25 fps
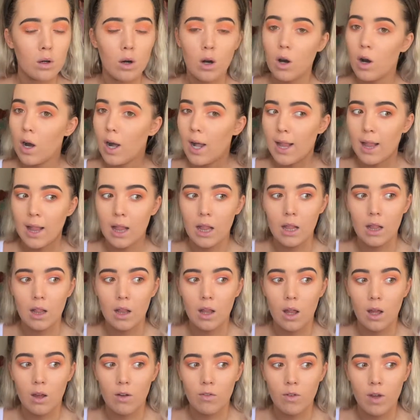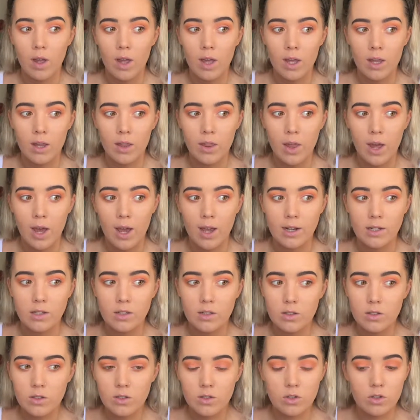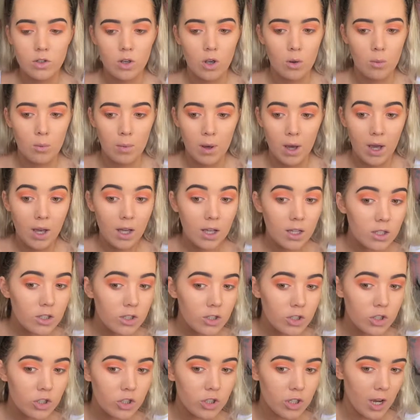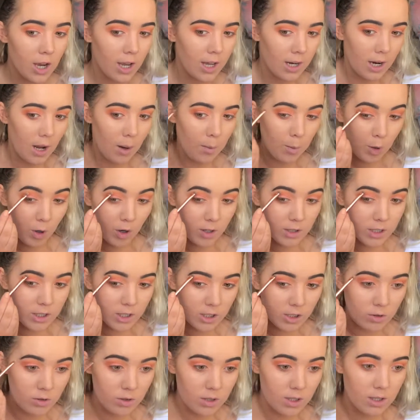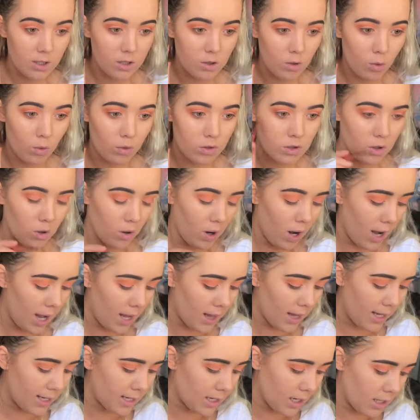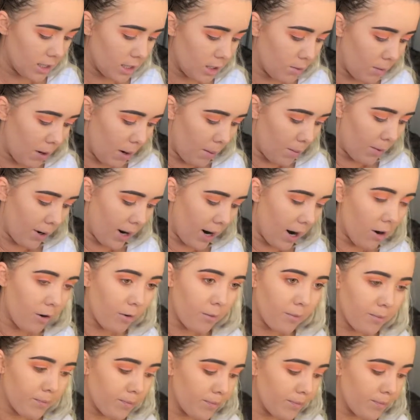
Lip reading: I love that so much, and I'm going to use it to also highlight under my brow.